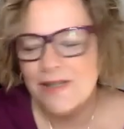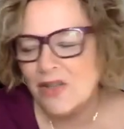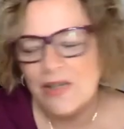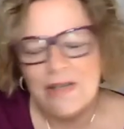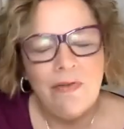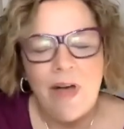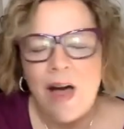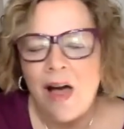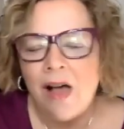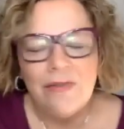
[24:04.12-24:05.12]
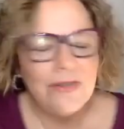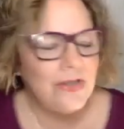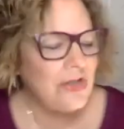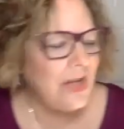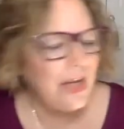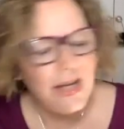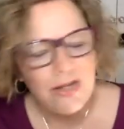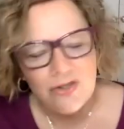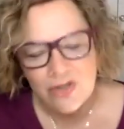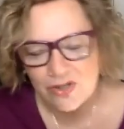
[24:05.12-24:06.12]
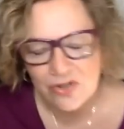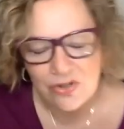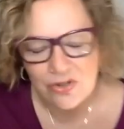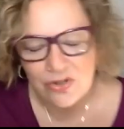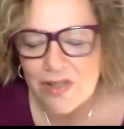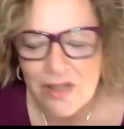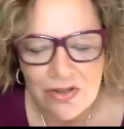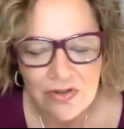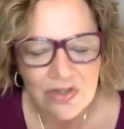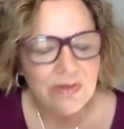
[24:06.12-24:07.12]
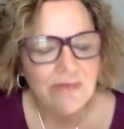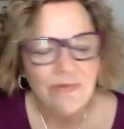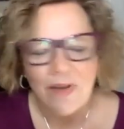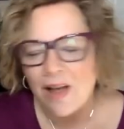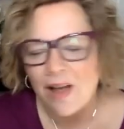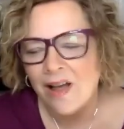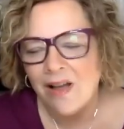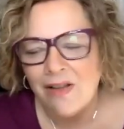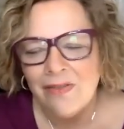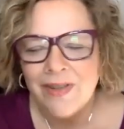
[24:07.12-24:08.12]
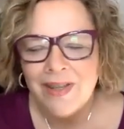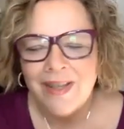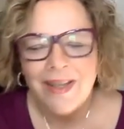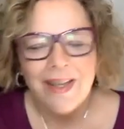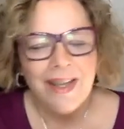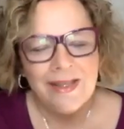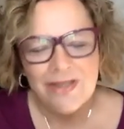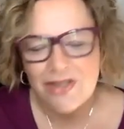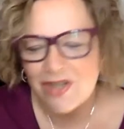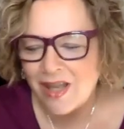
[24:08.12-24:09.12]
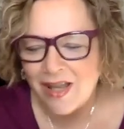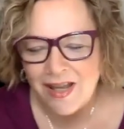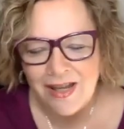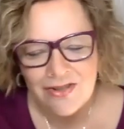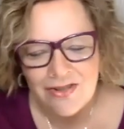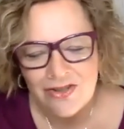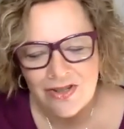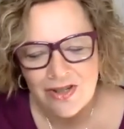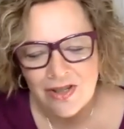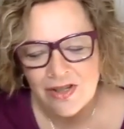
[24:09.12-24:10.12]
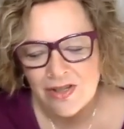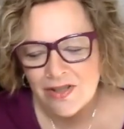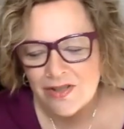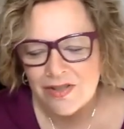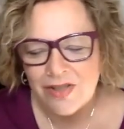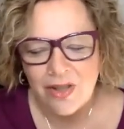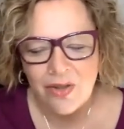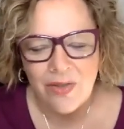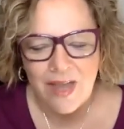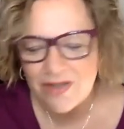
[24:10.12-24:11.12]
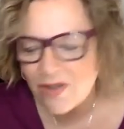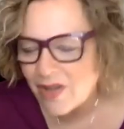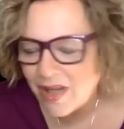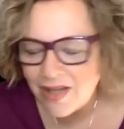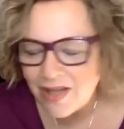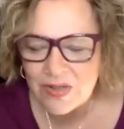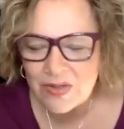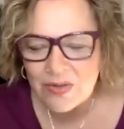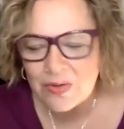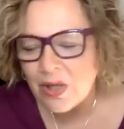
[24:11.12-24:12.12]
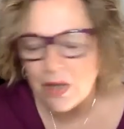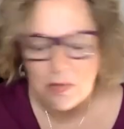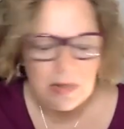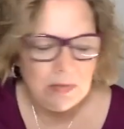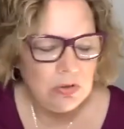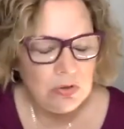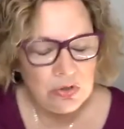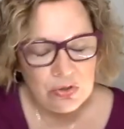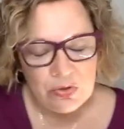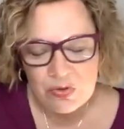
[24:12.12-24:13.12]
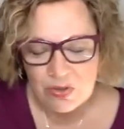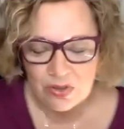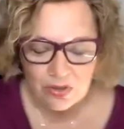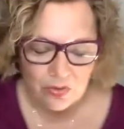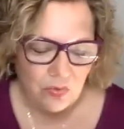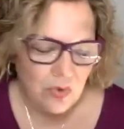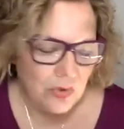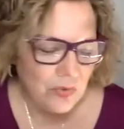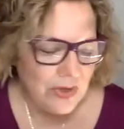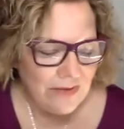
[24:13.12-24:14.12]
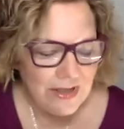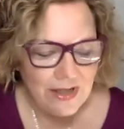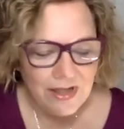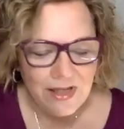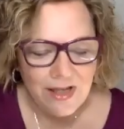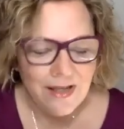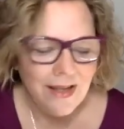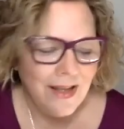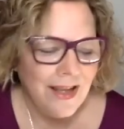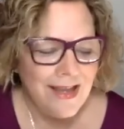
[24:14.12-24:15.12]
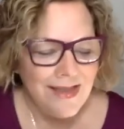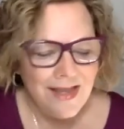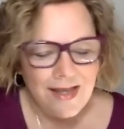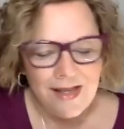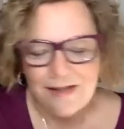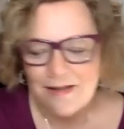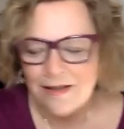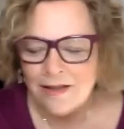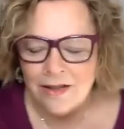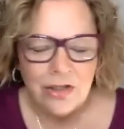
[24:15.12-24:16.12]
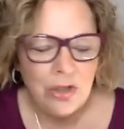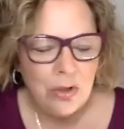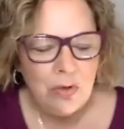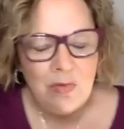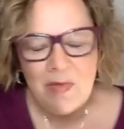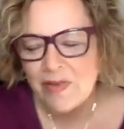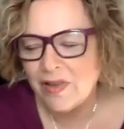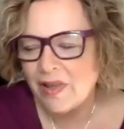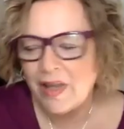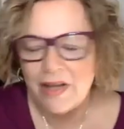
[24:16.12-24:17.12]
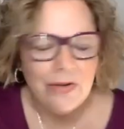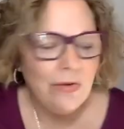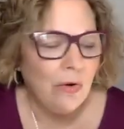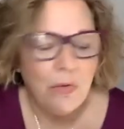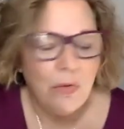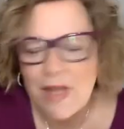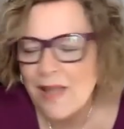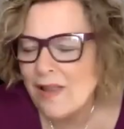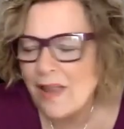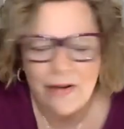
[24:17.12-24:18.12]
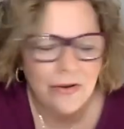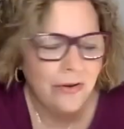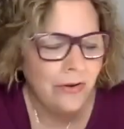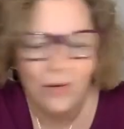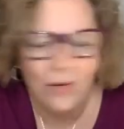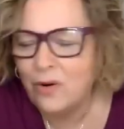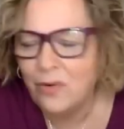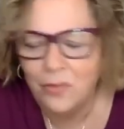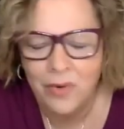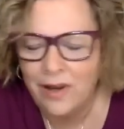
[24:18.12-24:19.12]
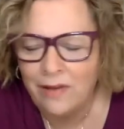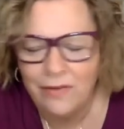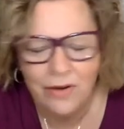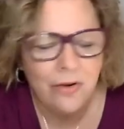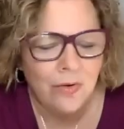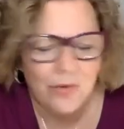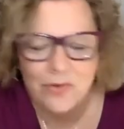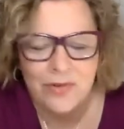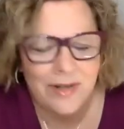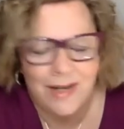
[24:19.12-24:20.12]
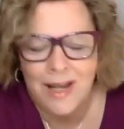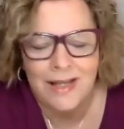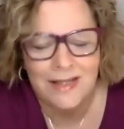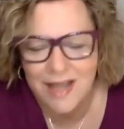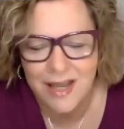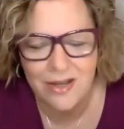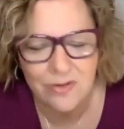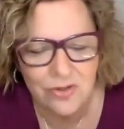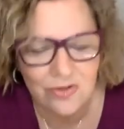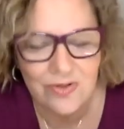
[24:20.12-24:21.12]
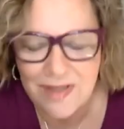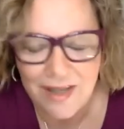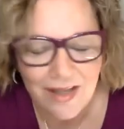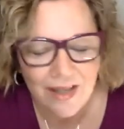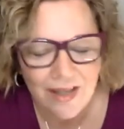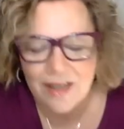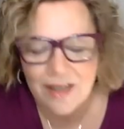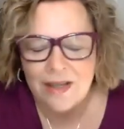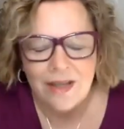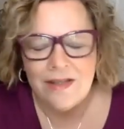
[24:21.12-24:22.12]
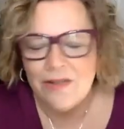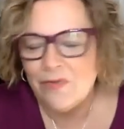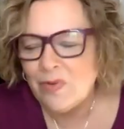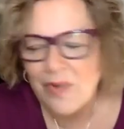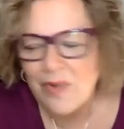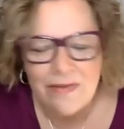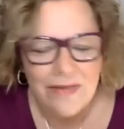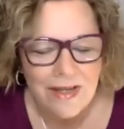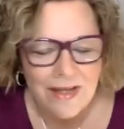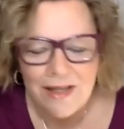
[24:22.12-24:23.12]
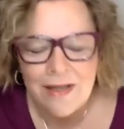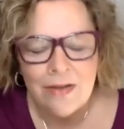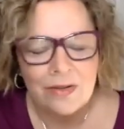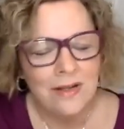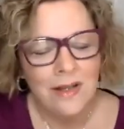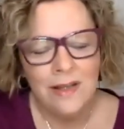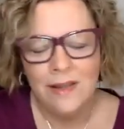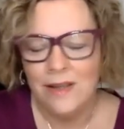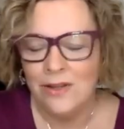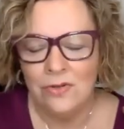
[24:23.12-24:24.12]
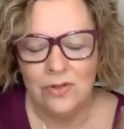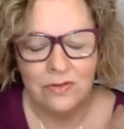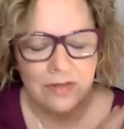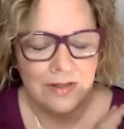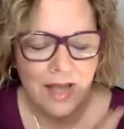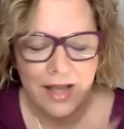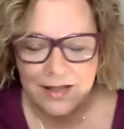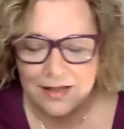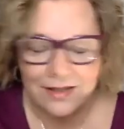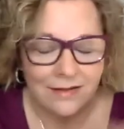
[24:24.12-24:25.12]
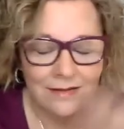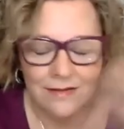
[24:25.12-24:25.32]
going to evolve and change as you continue to evolve and change. So that's okay too. Maybe you choose one way of eating, and then a month later or a week later or whenever, or the next day you choose a different way of eating, and then you decide to